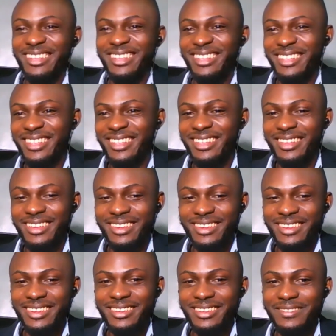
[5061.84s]
I should
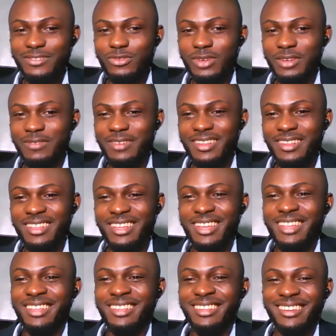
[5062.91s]
charge 25,000. That
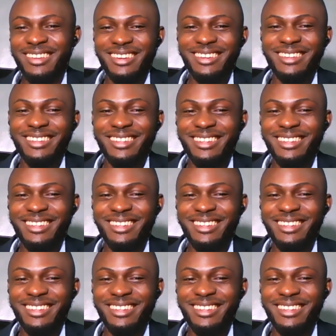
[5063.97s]
is a faulty way of